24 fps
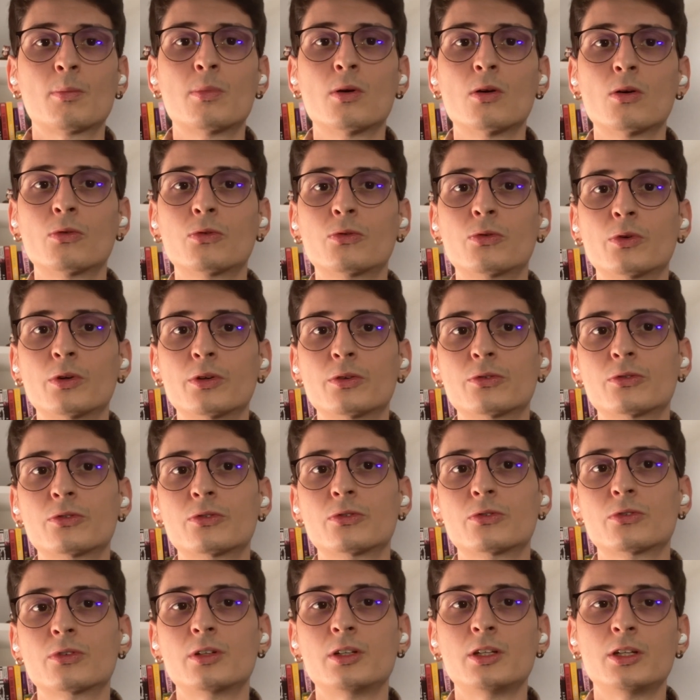both
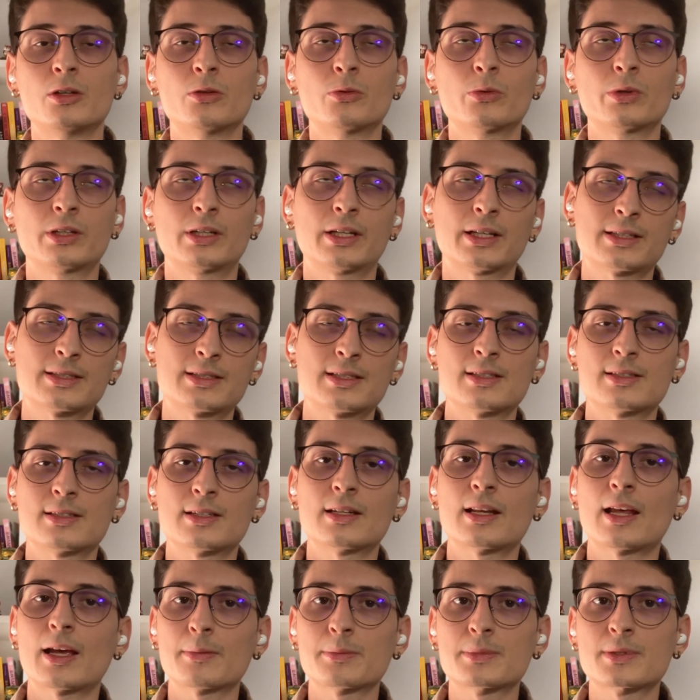with new and
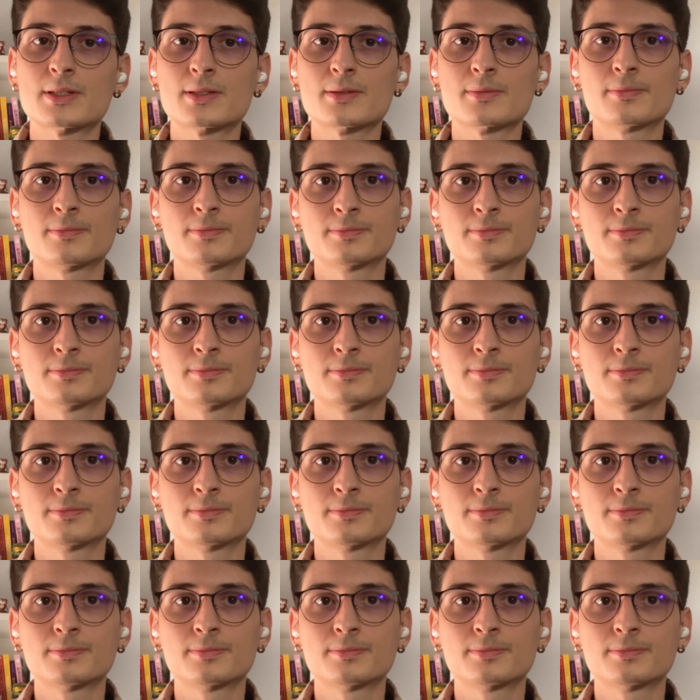existing apps.